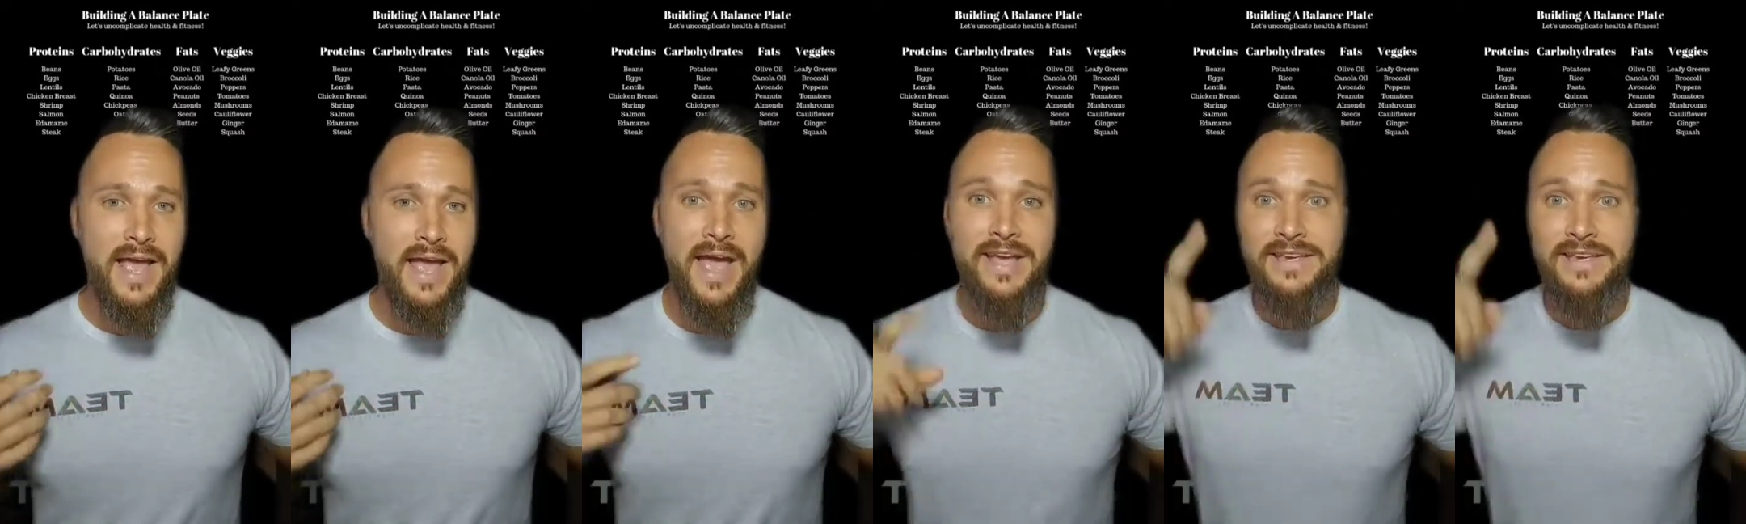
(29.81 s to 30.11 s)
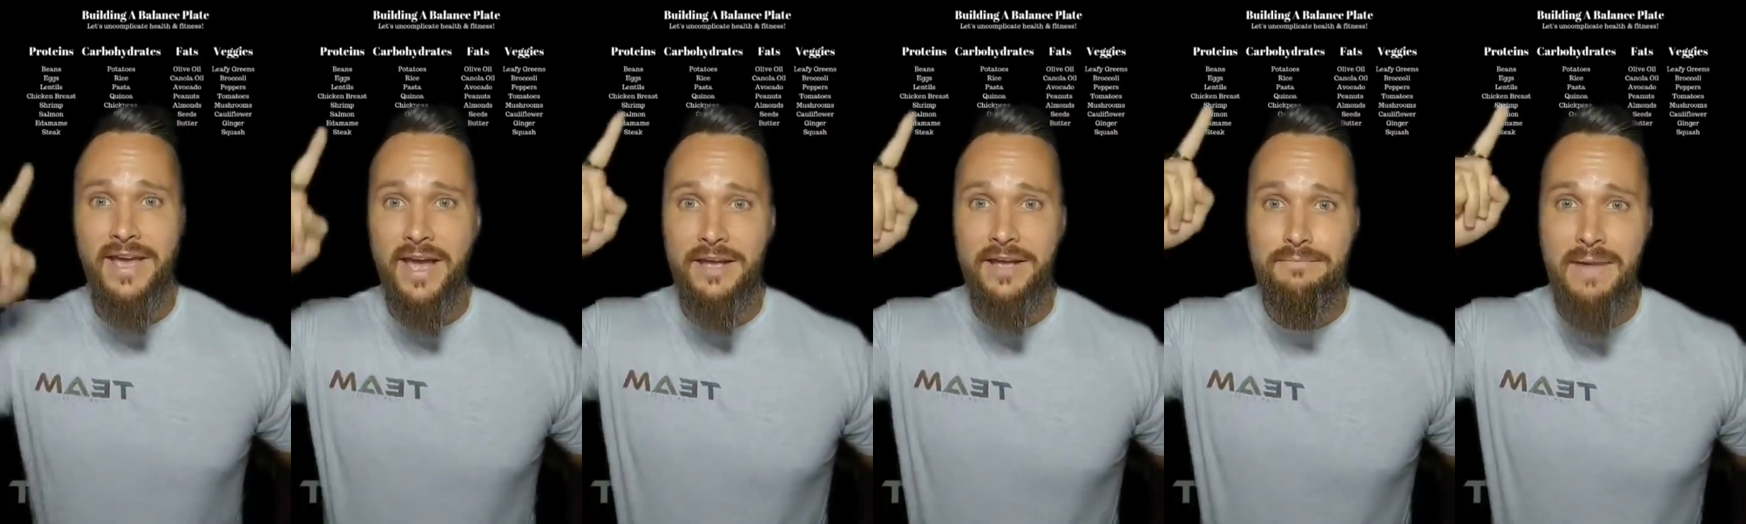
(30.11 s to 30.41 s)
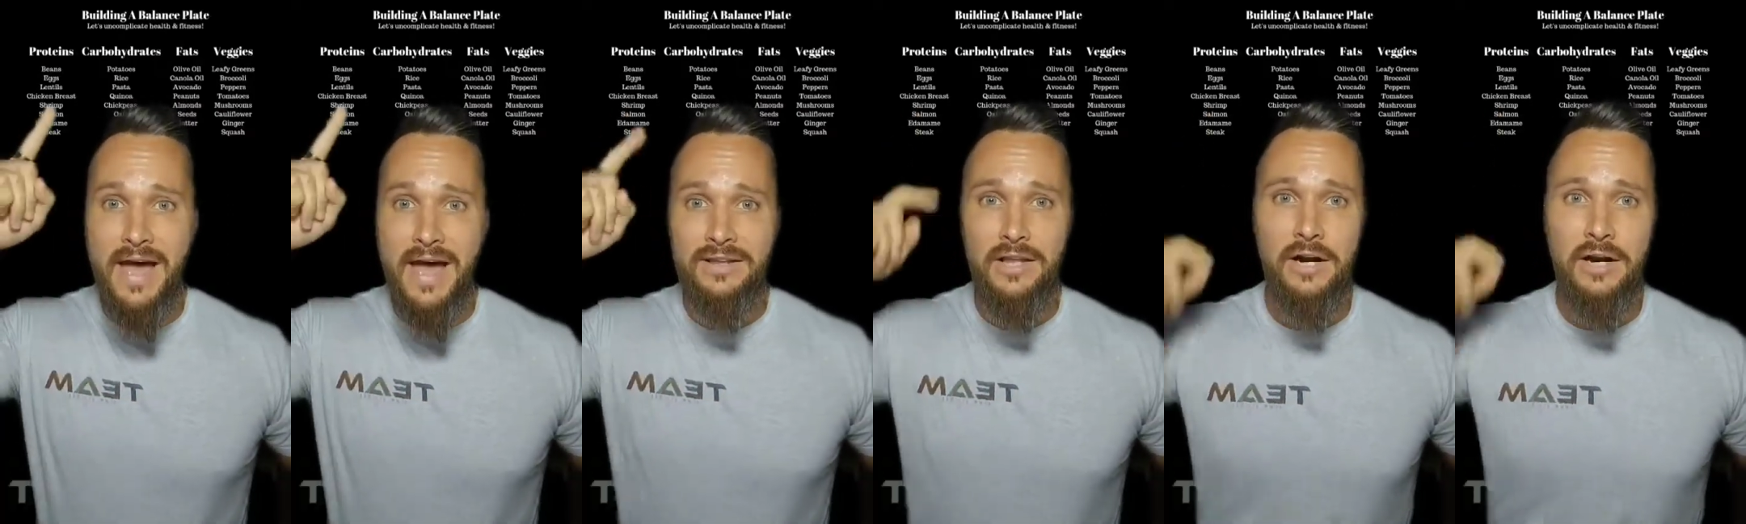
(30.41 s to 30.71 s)
aka
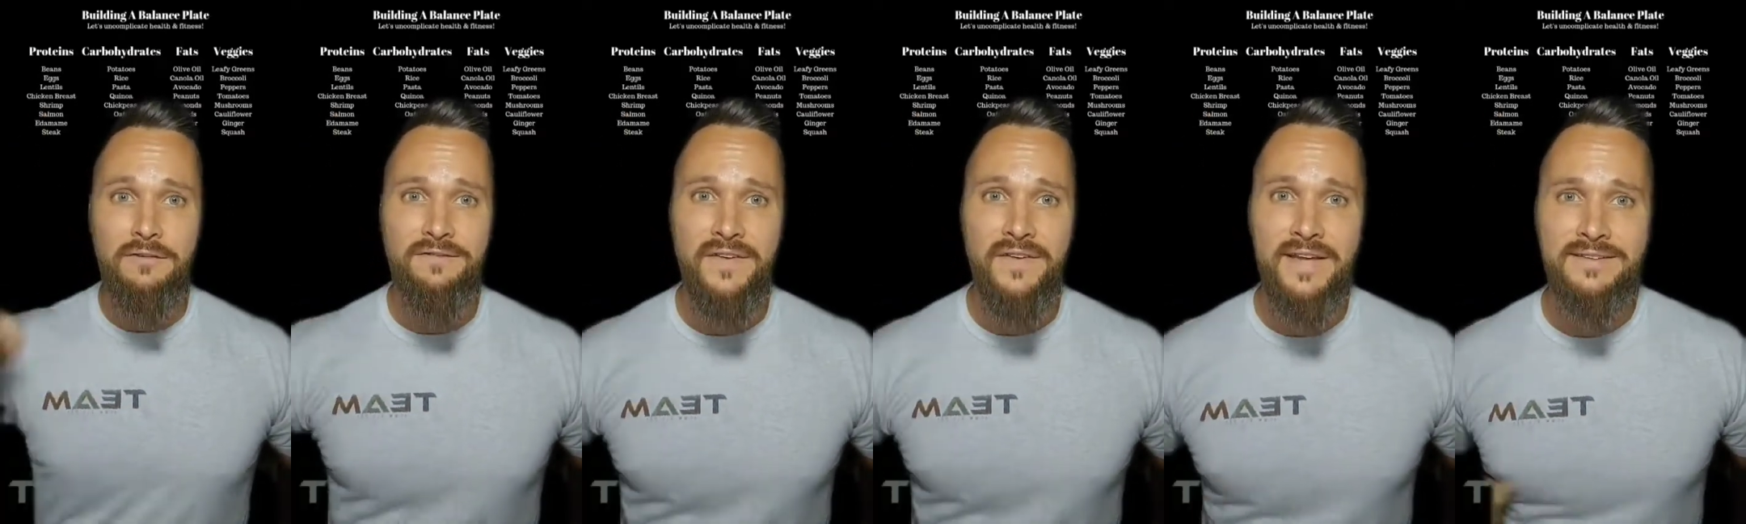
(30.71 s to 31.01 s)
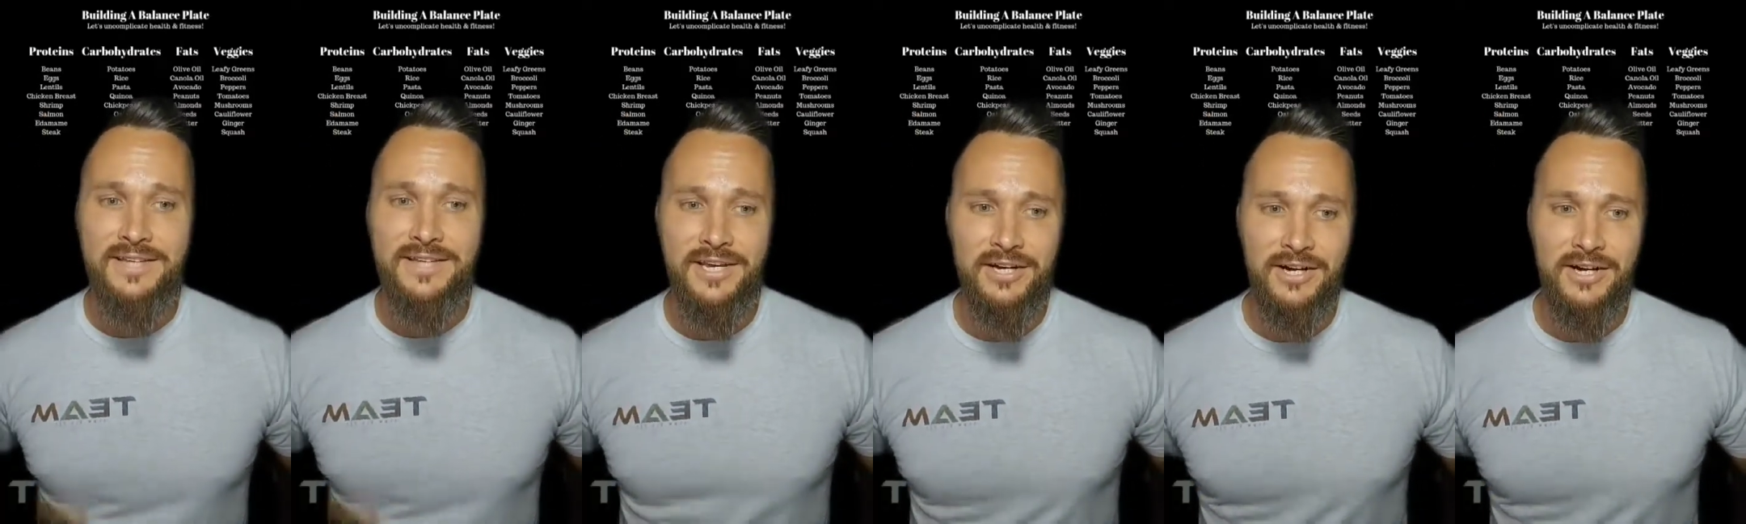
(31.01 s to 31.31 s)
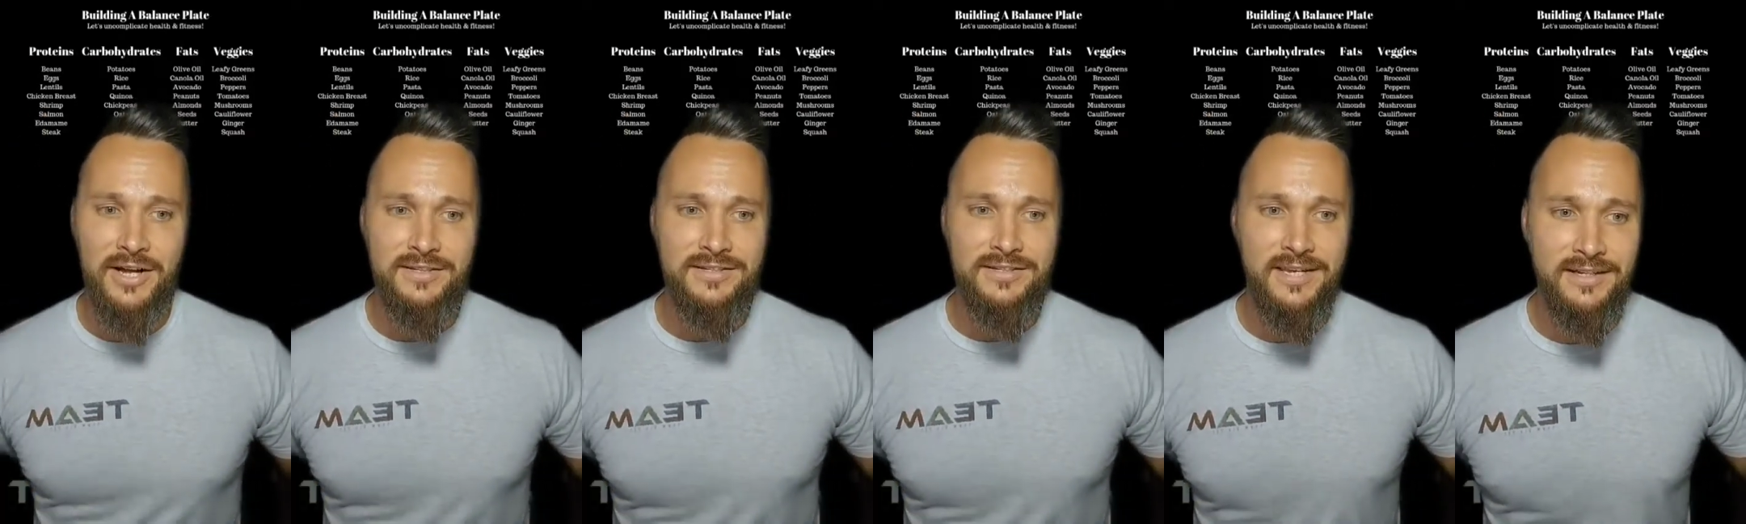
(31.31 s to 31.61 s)
Matt Lar Fit here
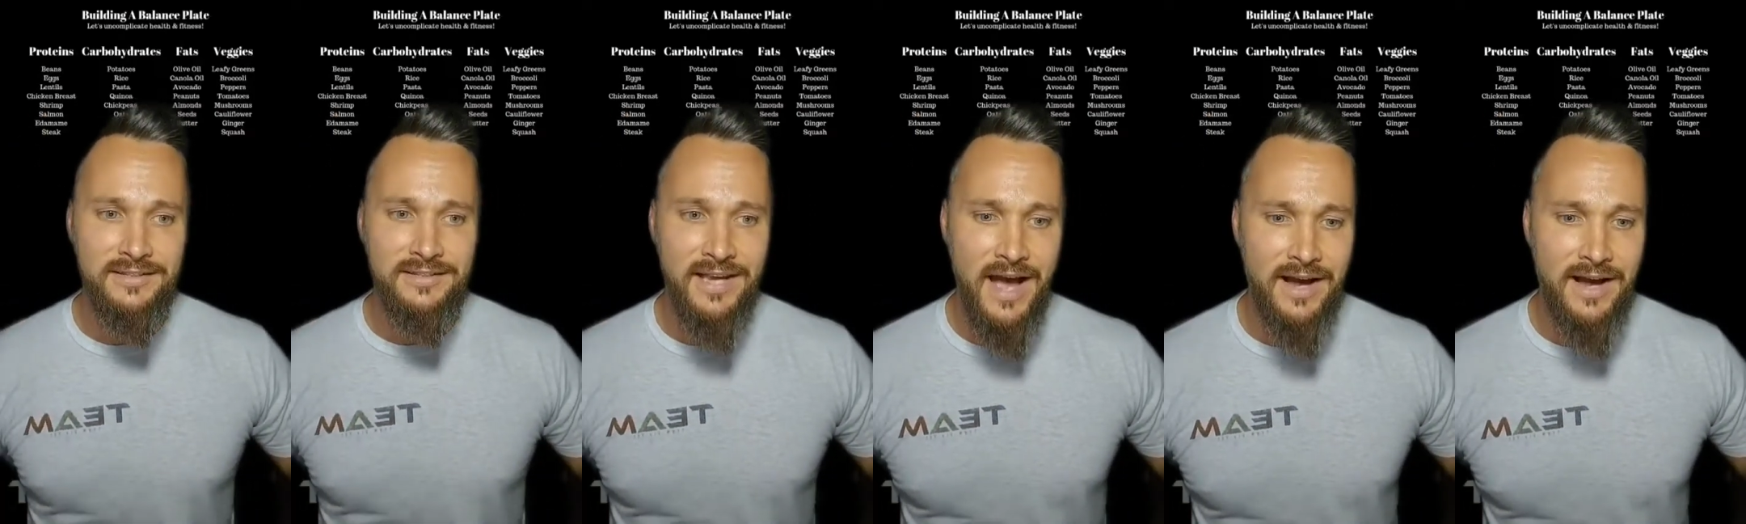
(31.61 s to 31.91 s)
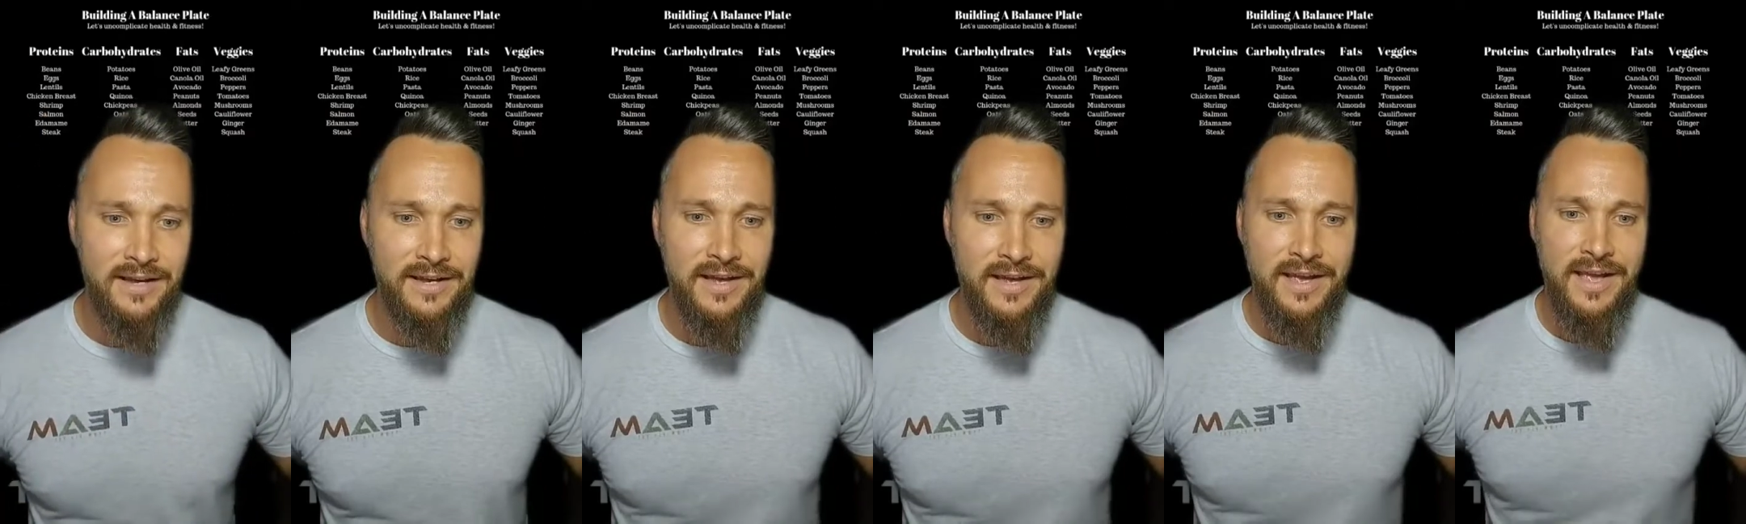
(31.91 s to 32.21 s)
on TikTok.